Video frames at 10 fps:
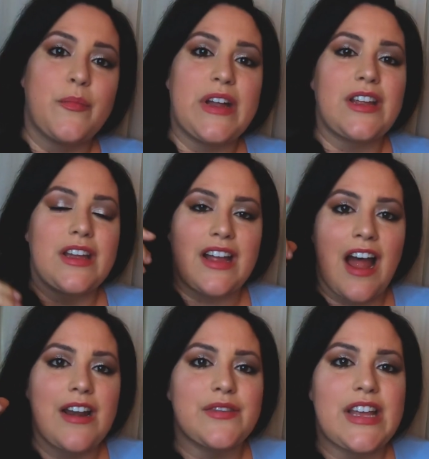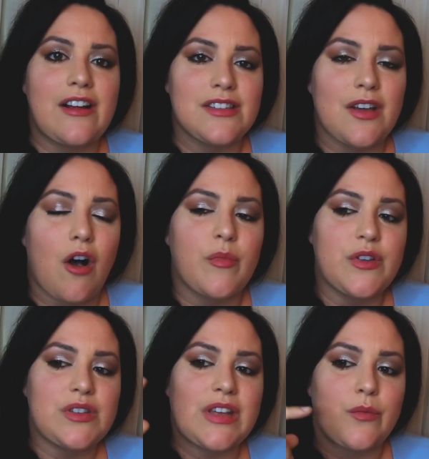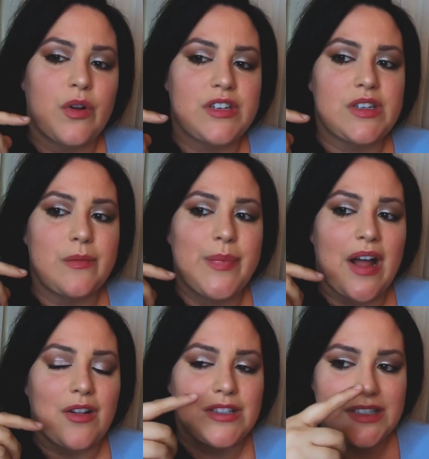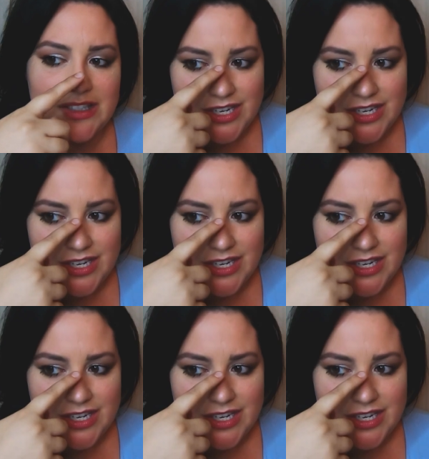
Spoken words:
But it kind of sounds almost that when she belts,